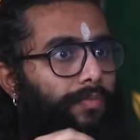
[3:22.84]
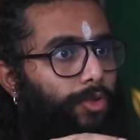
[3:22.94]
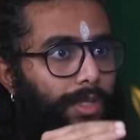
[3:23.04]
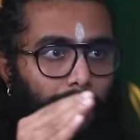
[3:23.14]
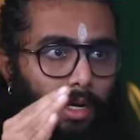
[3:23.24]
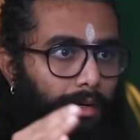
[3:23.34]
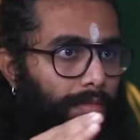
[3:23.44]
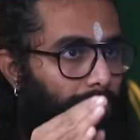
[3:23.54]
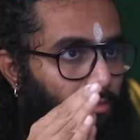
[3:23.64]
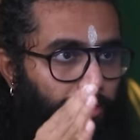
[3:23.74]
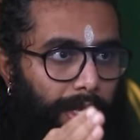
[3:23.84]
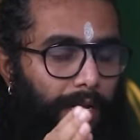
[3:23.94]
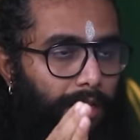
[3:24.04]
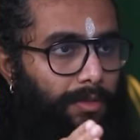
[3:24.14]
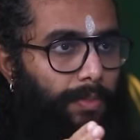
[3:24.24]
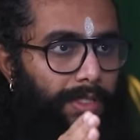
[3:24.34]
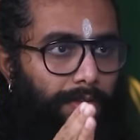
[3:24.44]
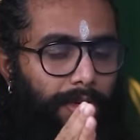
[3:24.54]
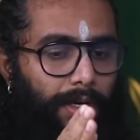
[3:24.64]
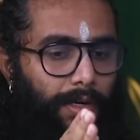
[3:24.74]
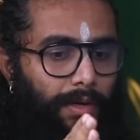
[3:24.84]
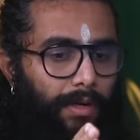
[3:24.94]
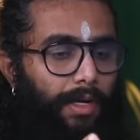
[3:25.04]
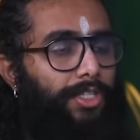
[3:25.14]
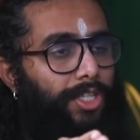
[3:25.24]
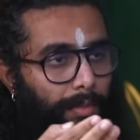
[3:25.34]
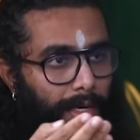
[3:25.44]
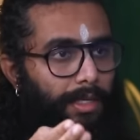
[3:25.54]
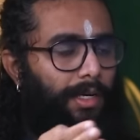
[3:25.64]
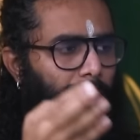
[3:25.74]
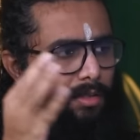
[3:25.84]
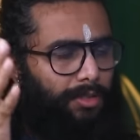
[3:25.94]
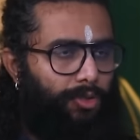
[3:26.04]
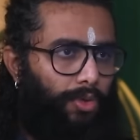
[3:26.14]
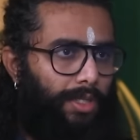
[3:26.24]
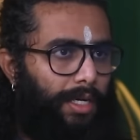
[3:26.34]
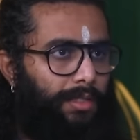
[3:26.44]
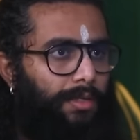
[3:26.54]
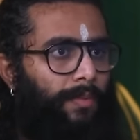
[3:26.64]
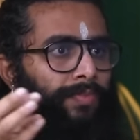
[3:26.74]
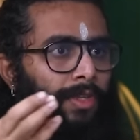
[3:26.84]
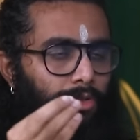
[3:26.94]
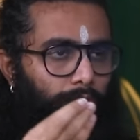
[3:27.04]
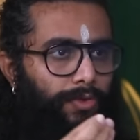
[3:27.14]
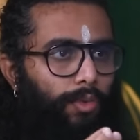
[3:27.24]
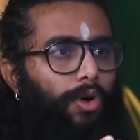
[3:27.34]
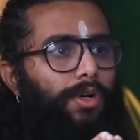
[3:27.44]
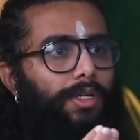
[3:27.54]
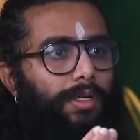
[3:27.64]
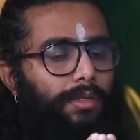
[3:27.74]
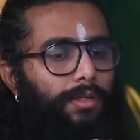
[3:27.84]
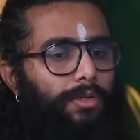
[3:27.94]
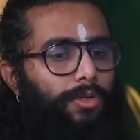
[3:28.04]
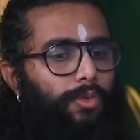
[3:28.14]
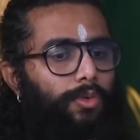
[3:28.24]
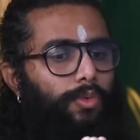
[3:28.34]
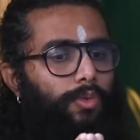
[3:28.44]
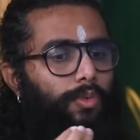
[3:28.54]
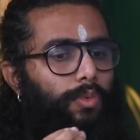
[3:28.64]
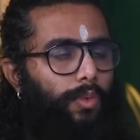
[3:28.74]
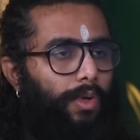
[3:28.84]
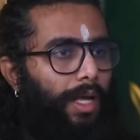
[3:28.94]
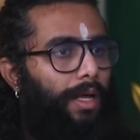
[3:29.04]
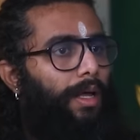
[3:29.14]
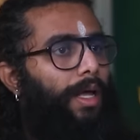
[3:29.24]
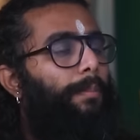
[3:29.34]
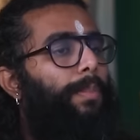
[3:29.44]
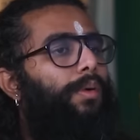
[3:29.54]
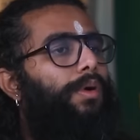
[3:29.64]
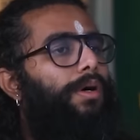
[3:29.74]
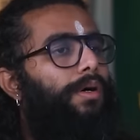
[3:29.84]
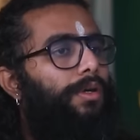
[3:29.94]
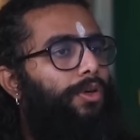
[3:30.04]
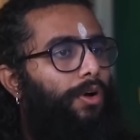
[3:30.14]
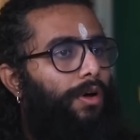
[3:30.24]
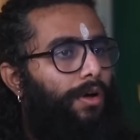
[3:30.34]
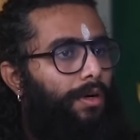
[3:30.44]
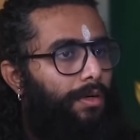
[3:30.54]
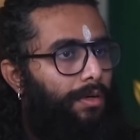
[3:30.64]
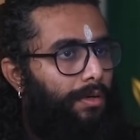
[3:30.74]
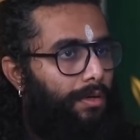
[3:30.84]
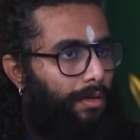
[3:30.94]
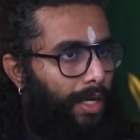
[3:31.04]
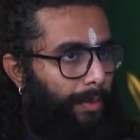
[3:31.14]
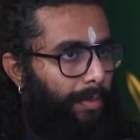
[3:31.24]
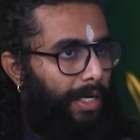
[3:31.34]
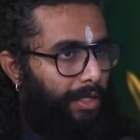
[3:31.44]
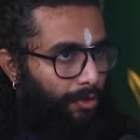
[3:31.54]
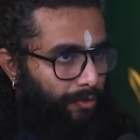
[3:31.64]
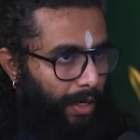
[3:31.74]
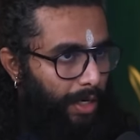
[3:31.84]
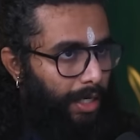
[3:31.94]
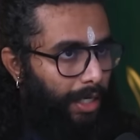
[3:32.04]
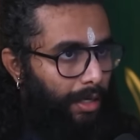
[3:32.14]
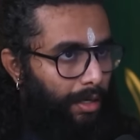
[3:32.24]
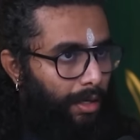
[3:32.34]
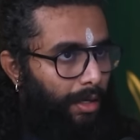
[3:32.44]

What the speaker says: So there are very specific, and Shyamala Dandaka and Stotras. So if you want to empower your capabilities of learning,